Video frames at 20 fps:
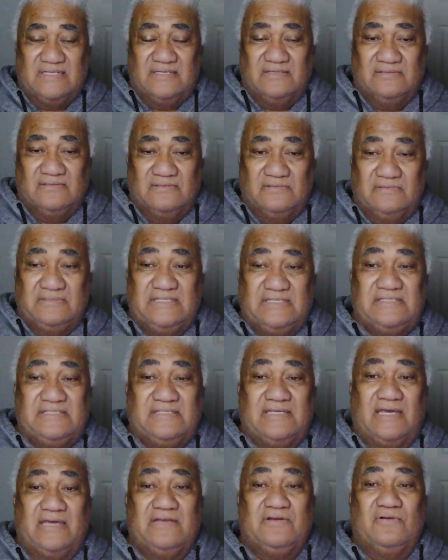who
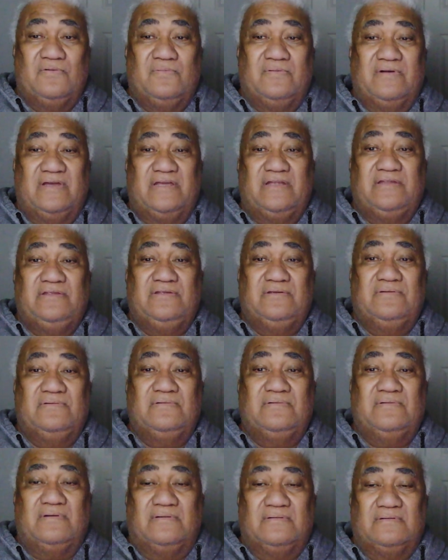decide on where
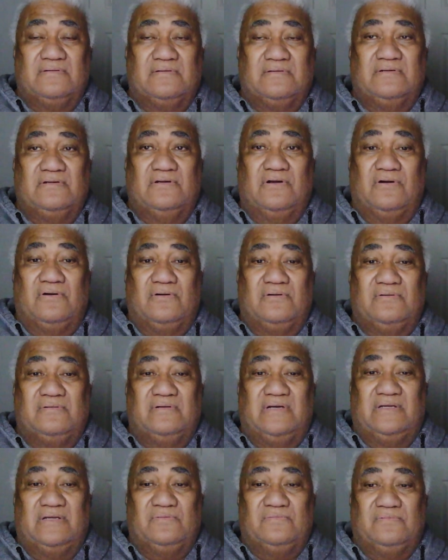you go
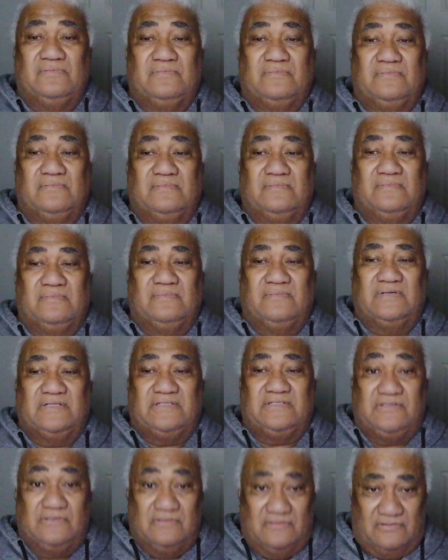and what
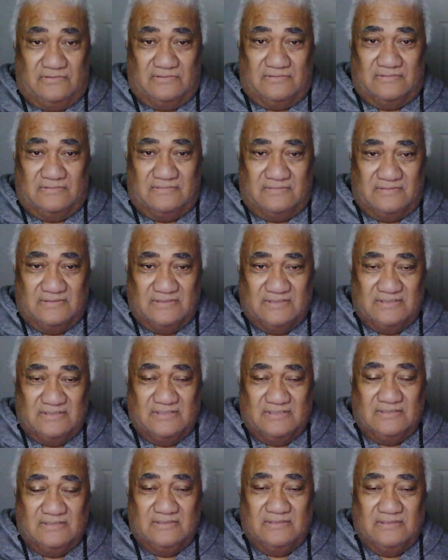you do
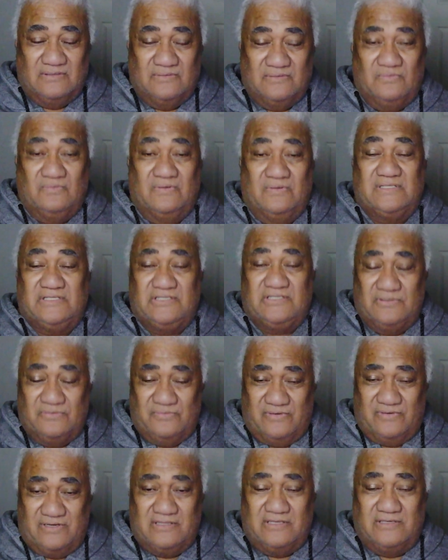once you
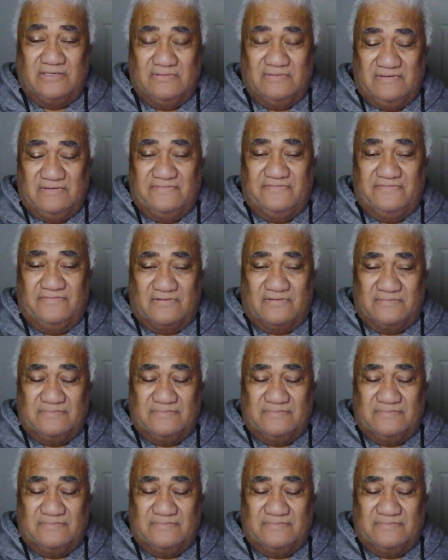wear the uniform.